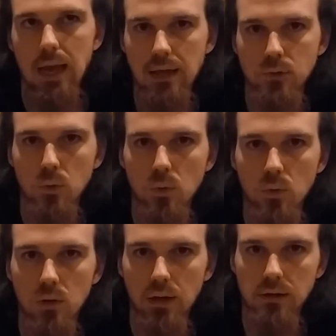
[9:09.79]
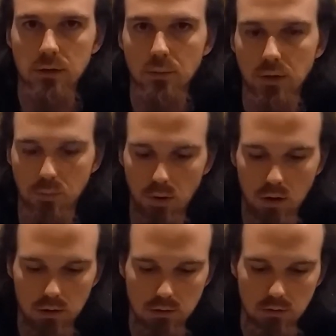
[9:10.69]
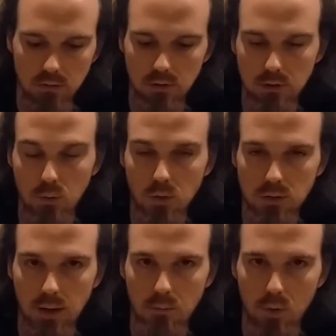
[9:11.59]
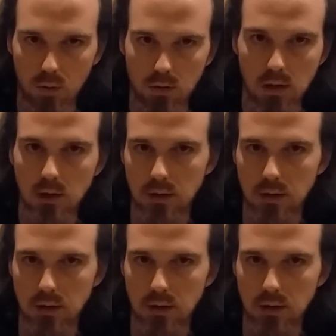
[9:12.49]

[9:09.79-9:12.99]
actual, like, some of their products, or at least the ones I bought,